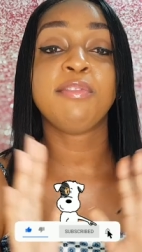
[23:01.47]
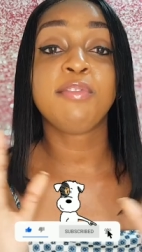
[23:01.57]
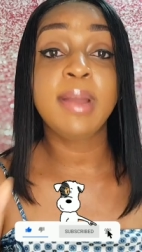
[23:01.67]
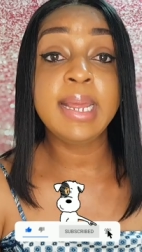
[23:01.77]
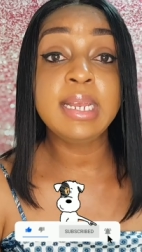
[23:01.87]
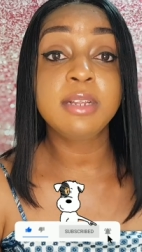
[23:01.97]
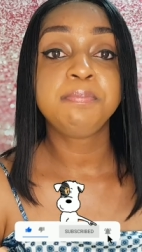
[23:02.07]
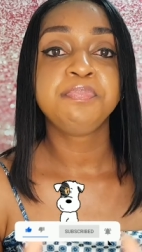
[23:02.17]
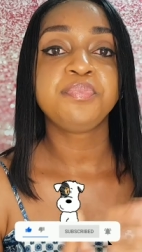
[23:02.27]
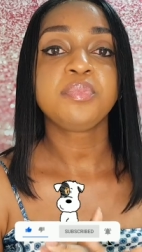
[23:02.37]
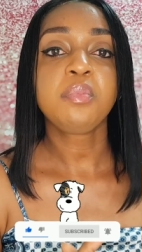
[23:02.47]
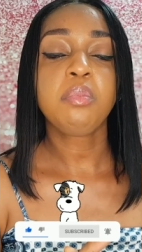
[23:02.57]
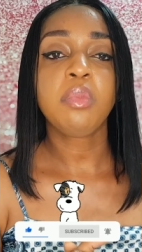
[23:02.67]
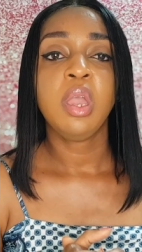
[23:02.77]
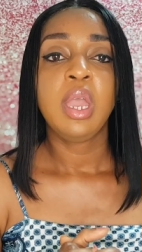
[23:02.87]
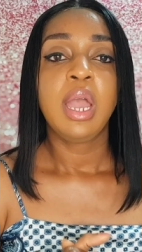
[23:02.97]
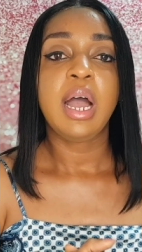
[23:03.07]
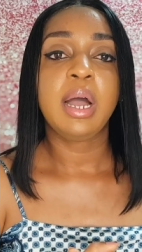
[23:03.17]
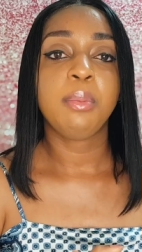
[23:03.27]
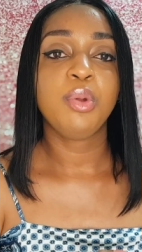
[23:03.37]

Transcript: a friend um,